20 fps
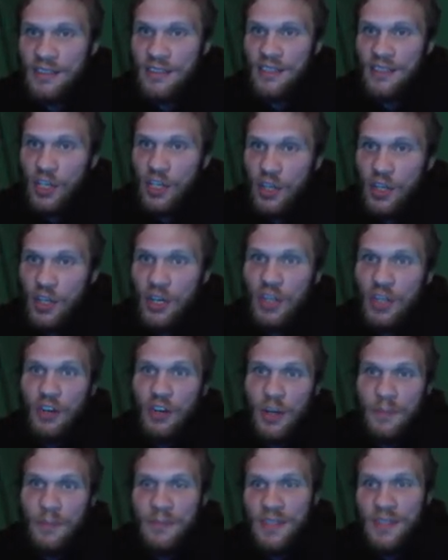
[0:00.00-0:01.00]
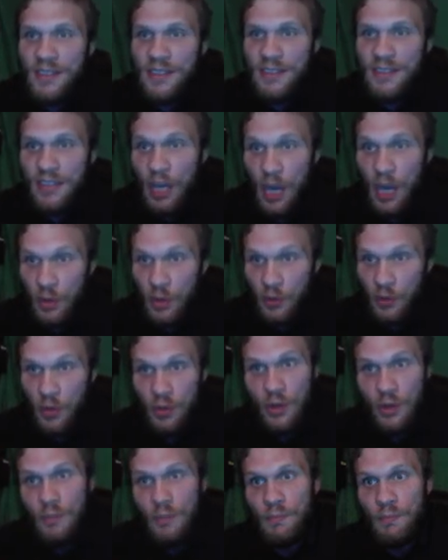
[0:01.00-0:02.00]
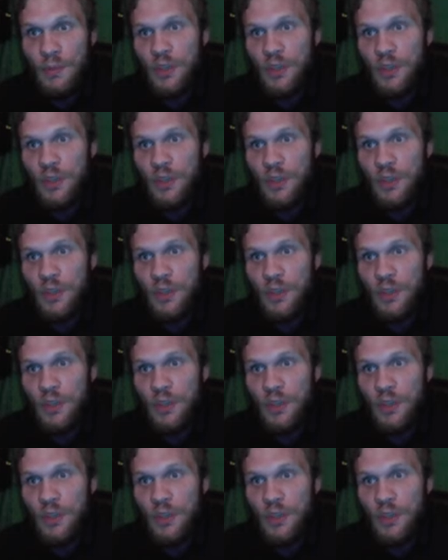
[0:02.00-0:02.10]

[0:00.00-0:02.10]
secure encrypted tunnel